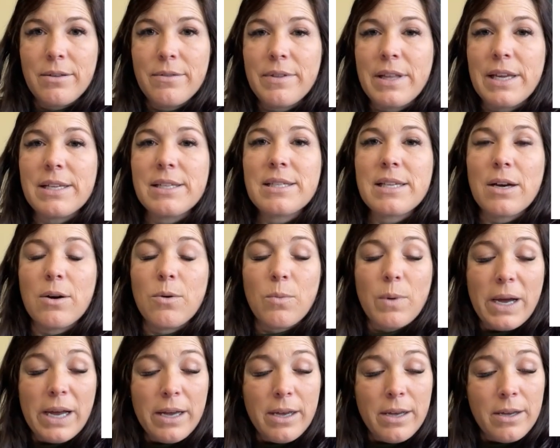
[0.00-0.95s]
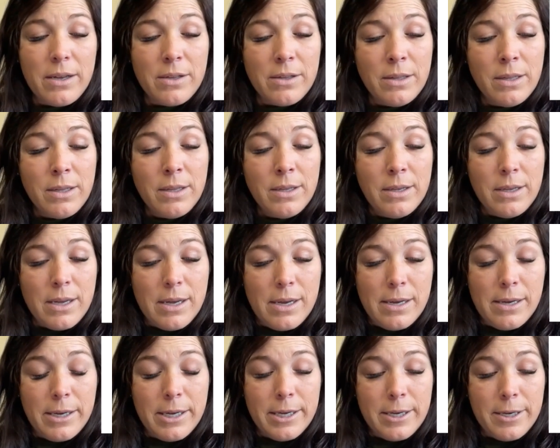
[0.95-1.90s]
They sell well,
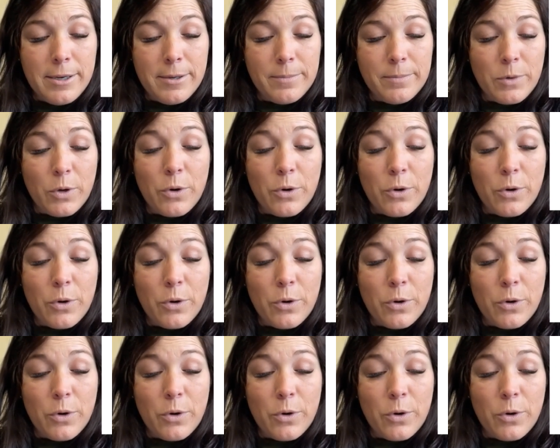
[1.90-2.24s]
um,